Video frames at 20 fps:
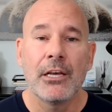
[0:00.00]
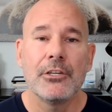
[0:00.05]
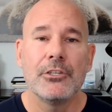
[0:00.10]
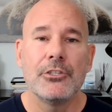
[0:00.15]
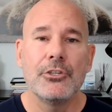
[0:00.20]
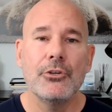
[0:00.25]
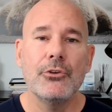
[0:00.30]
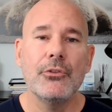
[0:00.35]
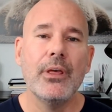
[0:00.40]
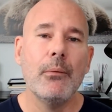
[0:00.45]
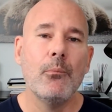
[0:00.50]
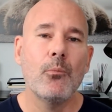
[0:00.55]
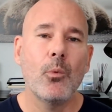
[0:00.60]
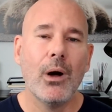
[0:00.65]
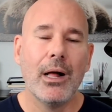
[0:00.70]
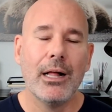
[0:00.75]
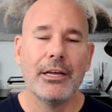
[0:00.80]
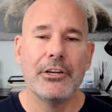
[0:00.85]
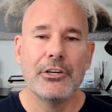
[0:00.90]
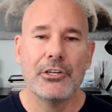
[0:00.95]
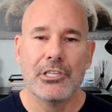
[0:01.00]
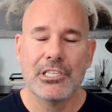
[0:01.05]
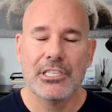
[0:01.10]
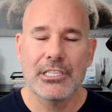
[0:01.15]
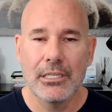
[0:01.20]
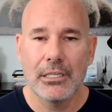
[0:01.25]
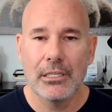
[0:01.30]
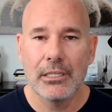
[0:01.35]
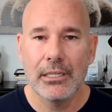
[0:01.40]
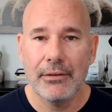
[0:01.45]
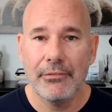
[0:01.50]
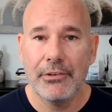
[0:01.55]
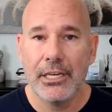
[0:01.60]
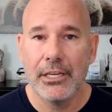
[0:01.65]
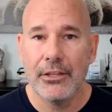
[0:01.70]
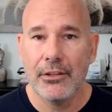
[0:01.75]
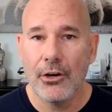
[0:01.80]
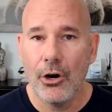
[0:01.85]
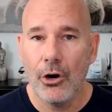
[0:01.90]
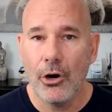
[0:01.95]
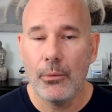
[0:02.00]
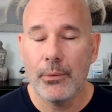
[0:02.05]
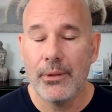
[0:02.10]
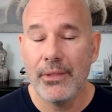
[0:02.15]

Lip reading: do them while you're still living in the home.